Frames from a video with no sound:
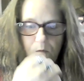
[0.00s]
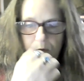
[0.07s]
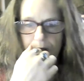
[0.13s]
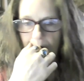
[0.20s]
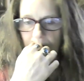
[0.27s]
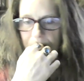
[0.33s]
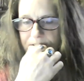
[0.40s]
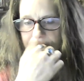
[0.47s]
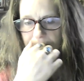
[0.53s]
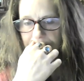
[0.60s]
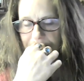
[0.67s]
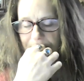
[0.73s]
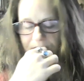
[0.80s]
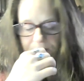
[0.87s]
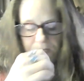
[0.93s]
Well, we always
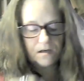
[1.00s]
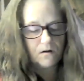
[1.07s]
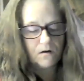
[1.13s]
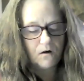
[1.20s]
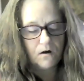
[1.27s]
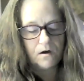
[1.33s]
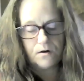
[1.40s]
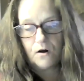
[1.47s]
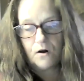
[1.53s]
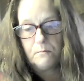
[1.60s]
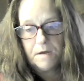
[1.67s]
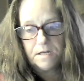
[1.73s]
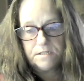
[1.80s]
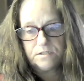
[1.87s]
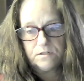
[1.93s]
have to think on
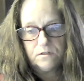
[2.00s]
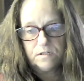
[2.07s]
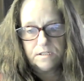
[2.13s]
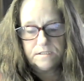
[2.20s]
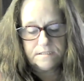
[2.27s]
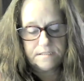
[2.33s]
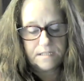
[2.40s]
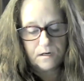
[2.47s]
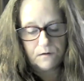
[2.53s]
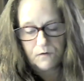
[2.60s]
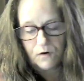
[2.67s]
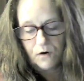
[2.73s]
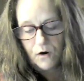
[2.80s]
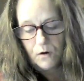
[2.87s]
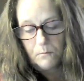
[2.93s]
our mental instead
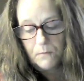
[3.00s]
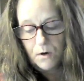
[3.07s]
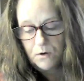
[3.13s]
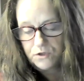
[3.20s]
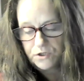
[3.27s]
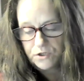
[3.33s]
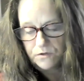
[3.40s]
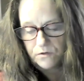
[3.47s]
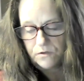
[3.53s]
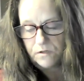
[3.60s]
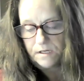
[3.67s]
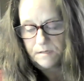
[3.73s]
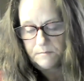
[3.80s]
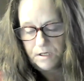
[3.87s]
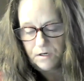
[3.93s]
of our
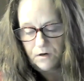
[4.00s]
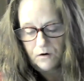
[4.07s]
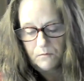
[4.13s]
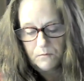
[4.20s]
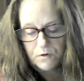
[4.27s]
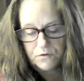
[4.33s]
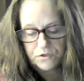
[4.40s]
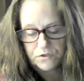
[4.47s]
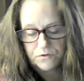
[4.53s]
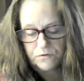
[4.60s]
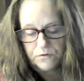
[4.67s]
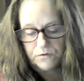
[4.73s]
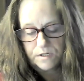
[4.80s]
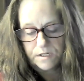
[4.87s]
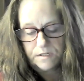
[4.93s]
emotional. I mean, our
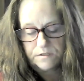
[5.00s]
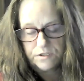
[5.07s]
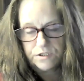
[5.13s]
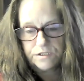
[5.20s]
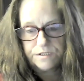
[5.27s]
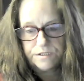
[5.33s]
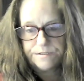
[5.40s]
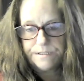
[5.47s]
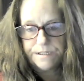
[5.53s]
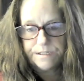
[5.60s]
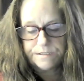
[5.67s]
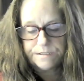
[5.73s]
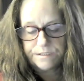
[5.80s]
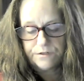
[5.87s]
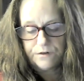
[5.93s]
emotional can just
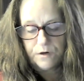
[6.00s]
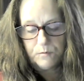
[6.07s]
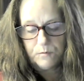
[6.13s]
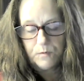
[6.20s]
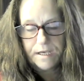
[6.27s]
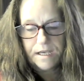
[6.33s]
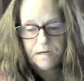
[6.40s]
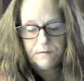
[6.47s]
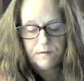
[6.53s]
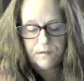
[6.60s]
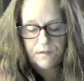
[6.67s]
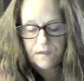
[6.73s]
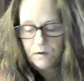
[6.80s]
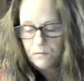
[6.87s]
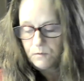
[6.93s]
get us in trouble. We can't
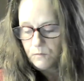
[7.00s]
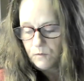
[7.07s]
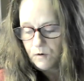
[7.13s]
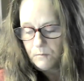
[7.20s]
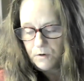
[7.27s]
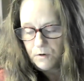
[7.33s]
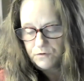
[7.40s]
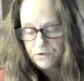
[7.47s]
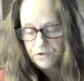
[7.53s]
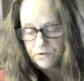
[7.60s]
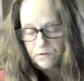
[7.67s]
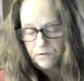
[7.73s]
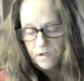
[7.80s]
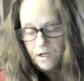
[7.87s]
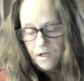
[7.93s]
even think when we're
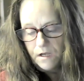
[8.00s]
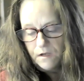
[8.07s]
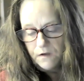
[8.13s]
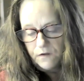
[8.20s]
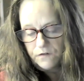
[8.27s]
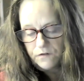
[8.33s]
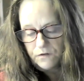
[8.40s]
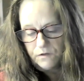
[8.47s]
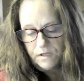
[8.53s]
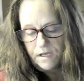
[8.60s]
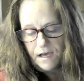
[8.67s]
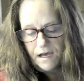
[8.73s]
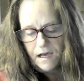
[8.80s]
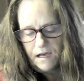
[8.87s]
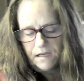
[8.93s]
emotional. So,
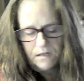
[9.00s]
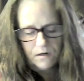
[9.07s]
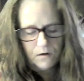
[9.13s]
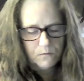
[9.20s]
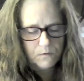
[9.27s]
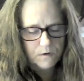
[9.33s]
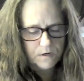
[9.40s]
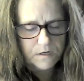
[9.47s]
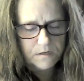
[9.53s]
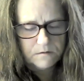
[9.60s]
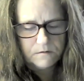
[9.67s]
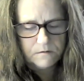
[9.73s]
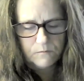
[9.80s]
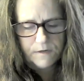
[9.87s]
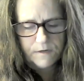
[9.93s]
yeah, you want
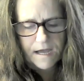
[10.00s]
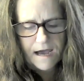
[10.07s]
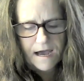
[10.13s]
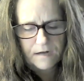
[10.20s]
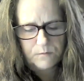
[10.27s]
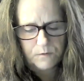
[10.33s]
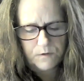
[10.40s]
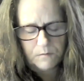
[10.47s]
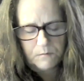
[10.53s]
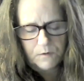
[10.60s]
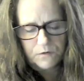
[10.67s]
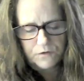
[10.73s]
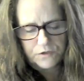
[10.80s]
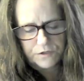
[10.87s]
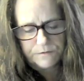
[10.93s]
to react with
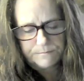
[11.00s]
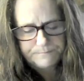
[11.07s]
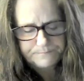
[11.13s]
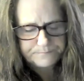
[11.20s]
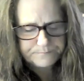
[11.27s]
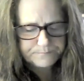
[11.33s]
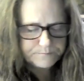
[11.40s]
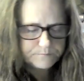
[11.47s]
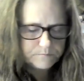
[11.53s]
emotion.